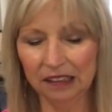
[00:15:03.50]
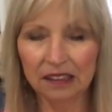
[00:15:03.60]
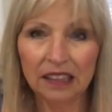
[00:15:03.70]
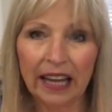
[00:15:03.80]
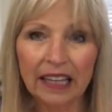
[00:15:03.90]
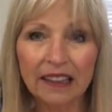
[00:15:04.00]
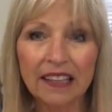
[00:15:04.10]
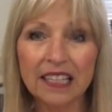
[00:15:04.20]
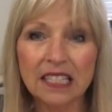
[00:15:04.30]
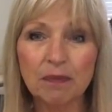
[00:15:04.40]
like
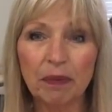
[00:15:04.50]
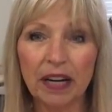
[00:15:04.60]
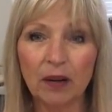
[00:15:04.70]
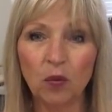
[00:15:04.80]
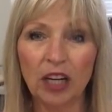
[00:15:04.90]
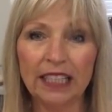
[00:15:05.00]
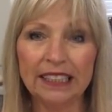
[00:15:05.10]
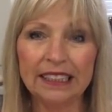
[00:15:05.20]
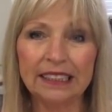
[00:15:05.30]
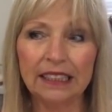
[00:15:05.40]
this, but I
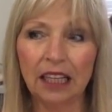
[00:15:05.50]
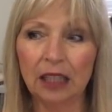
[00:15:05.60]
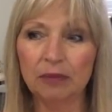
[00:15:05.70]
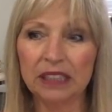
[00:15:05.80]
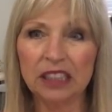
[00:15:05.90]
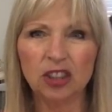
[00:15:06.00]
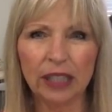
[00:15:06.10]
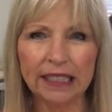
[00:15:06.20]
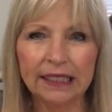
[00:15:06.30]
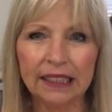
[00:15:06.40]
want some
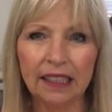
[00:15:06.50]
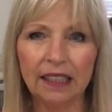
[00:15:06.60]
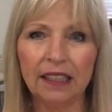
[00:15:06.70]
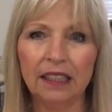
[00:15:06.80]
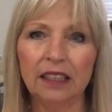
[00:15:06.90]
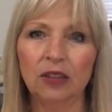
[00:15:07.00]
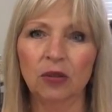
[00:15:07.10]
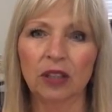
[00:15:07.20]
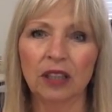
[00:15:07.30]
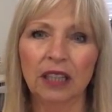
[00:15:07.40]
distressing,
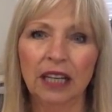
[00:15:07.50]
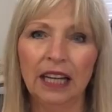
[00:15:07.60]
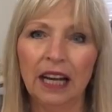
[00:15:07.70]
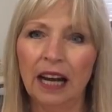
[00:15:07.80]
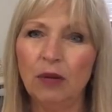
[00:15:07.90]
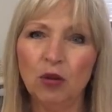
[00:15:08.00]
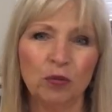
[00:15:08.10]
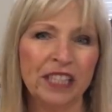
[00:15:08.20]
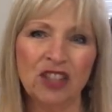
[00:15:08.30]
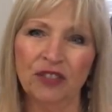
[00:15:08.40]
or I won't
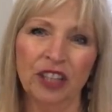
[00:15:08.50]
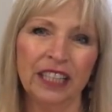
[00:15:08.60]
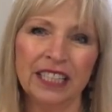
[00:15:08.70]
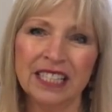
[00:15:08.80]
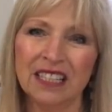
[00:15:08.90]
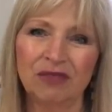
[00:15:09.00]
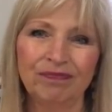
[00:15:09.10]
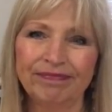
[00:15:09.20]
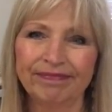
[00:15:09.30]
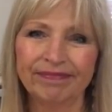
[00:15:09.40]
reach for these.
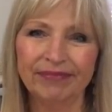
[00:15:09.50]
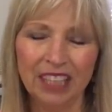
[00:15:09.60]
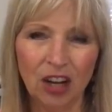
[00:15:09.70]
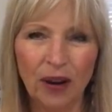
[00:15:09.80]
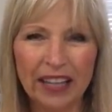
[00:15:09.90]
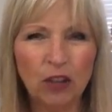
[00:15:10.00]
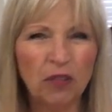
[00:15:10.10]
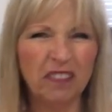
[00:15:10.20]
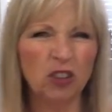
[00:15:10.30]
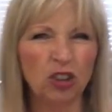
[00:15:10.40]
No, I
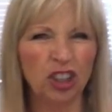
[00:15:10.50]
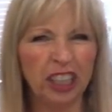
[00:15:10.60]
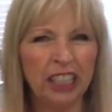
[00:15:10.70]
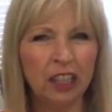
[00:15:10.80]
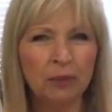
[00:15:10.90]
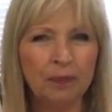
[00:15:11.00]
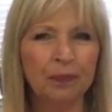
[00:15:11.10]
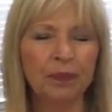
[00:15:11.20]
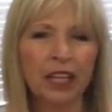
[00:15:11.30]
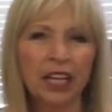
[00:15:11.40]
don't feel good in
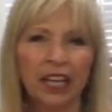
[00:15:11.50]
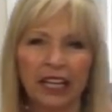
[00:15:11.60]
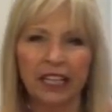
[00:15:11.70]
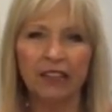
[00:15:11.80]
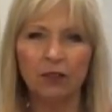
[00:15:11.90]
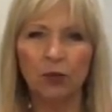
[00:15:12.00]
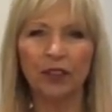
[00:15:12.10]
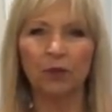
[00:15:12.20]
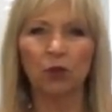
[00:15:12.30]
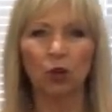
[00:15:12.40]
them, even with
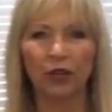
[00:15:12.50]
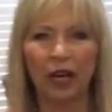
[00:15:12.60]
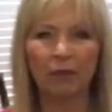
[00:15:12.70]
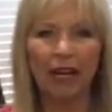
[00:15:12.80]
them rolled up.